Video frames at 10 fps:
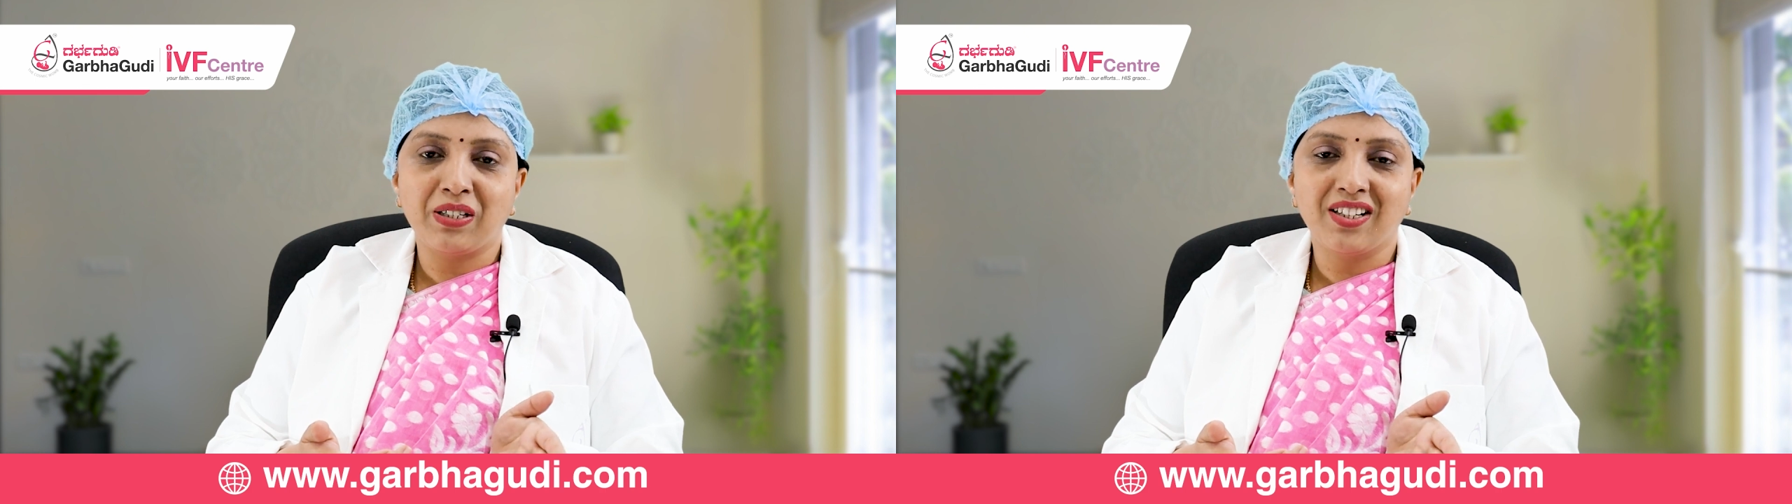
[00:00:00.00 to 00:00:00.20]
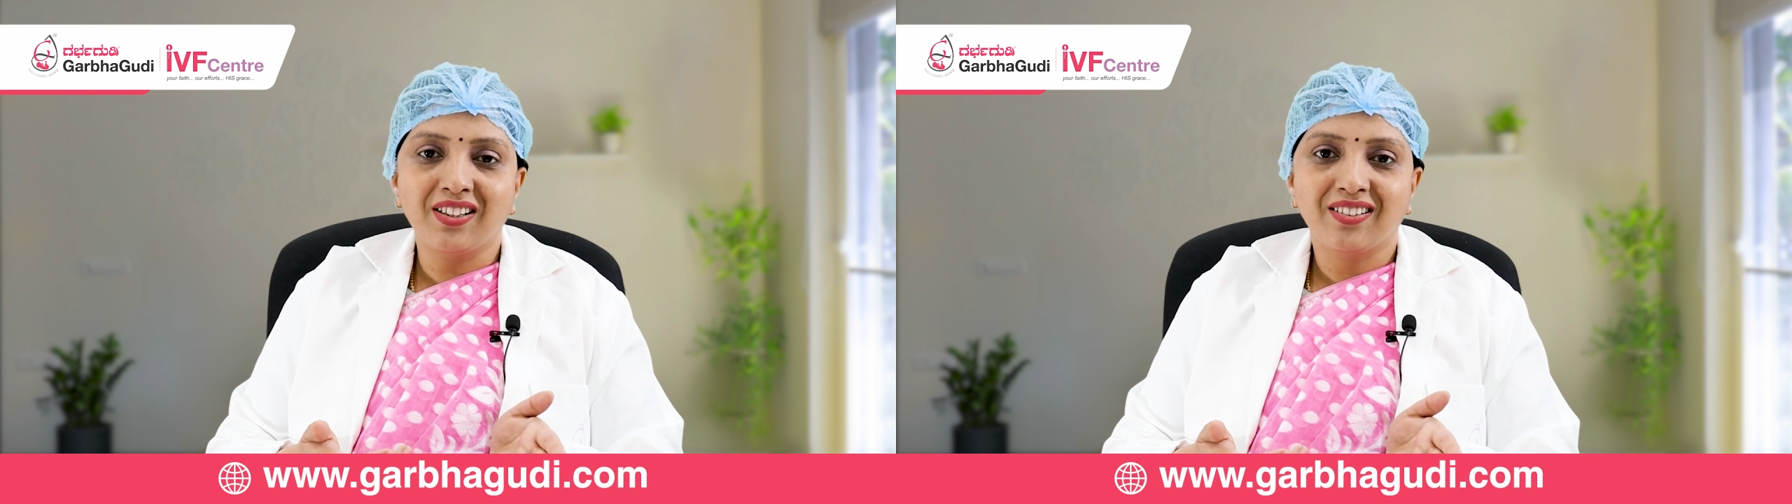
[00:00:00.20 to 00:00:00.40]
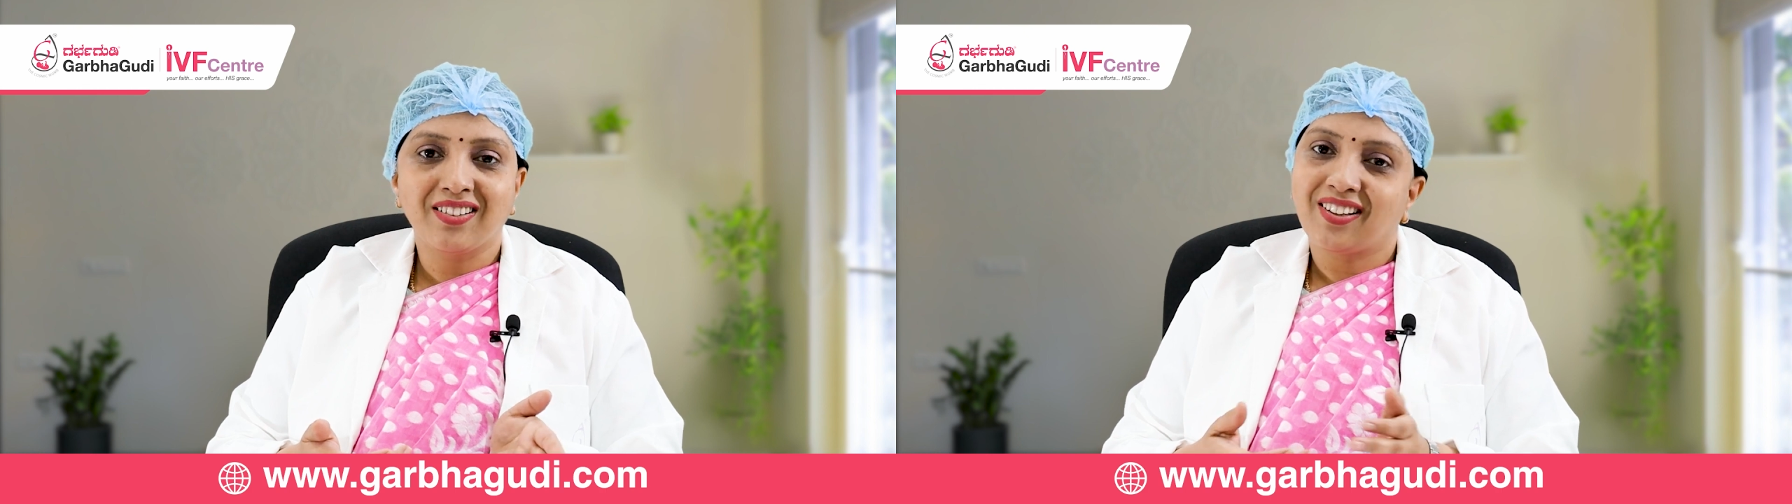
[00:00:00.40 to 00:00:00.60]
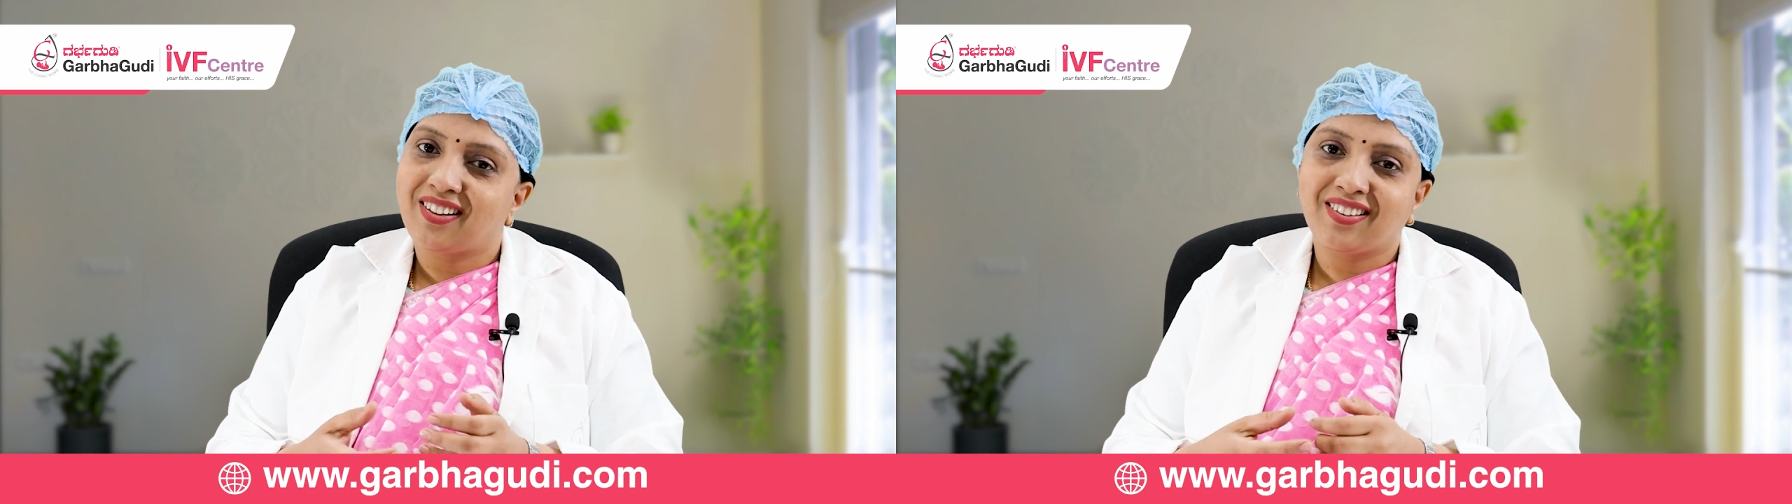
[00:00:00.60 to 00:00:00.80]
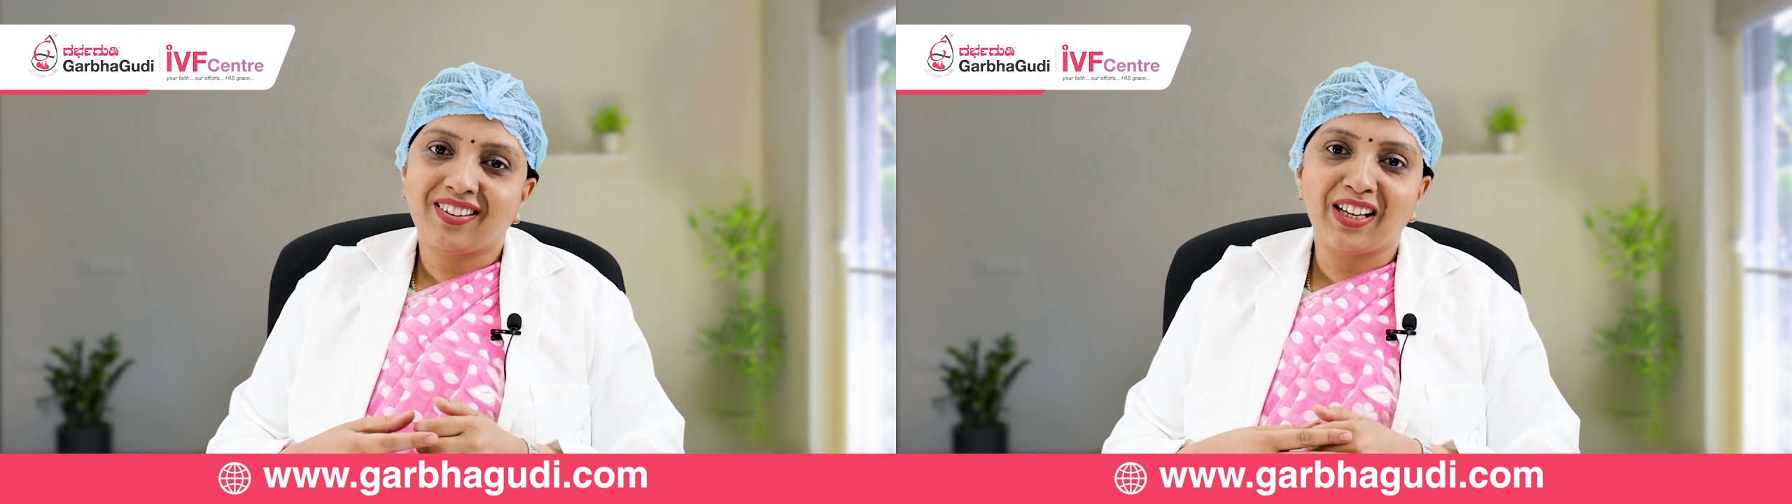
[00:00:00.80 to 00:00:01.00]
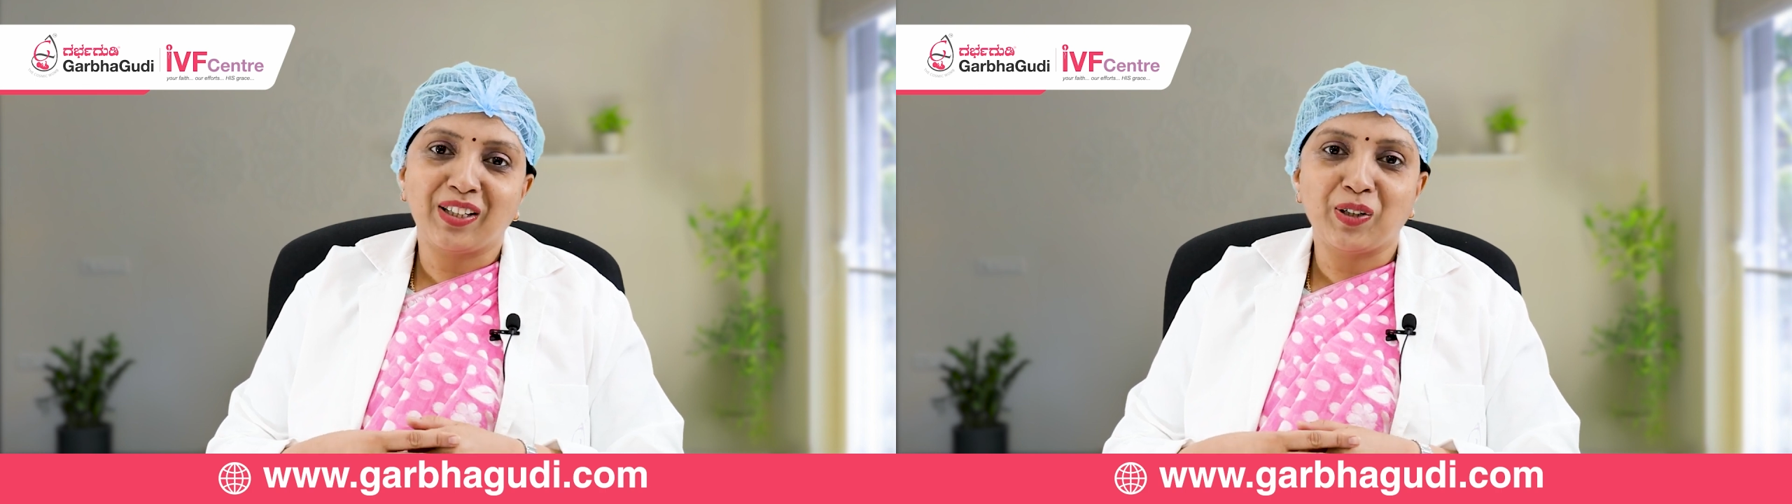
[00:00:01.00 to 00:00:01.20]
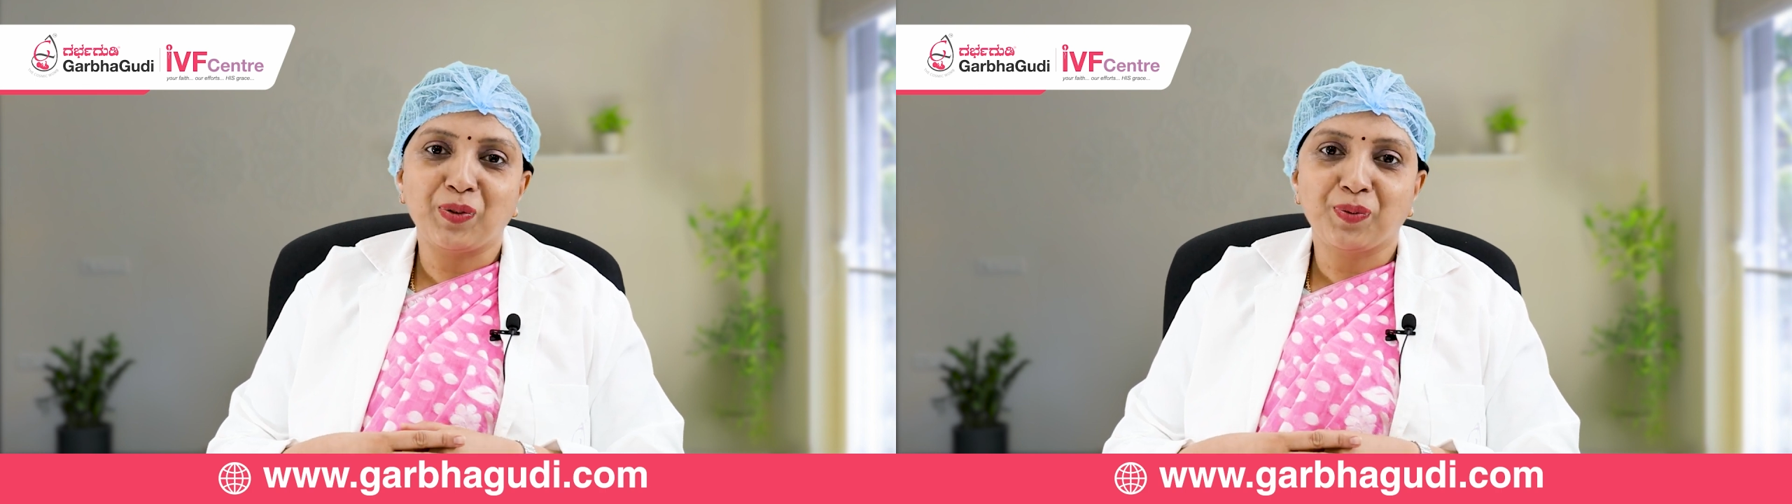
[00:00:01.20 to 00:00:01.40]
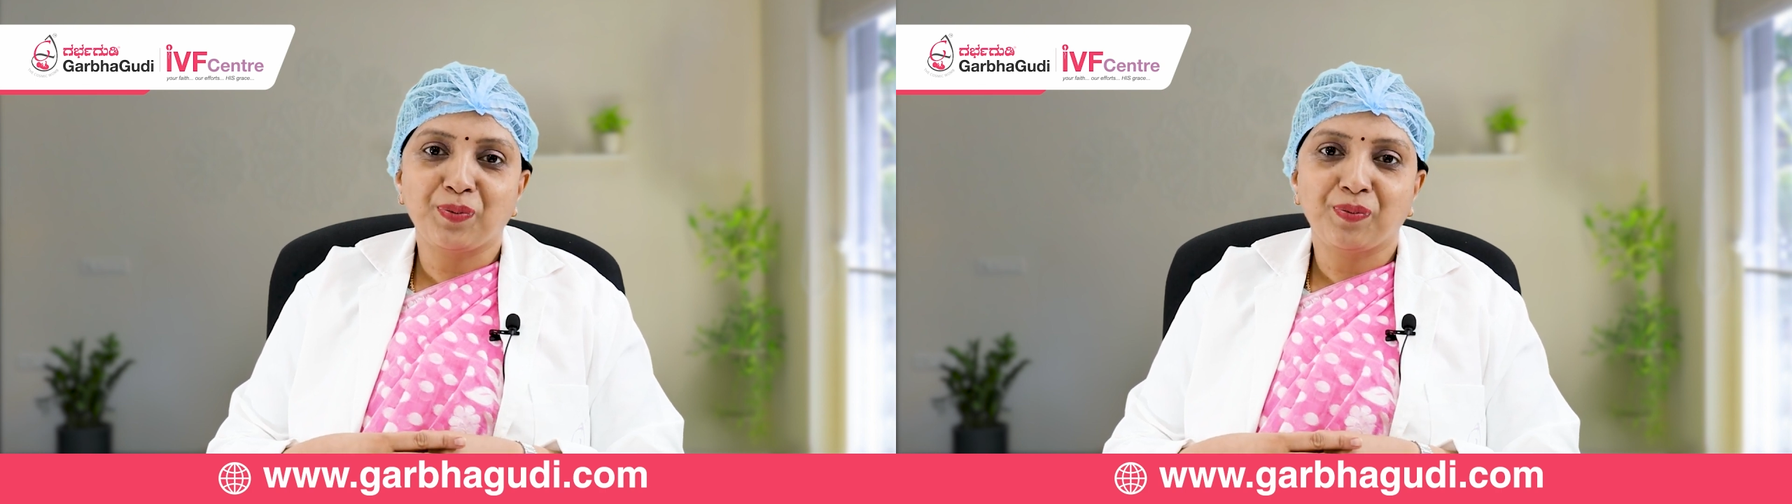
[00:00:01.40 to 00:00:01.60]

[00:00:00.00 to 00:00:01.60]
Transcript: button. Thank you.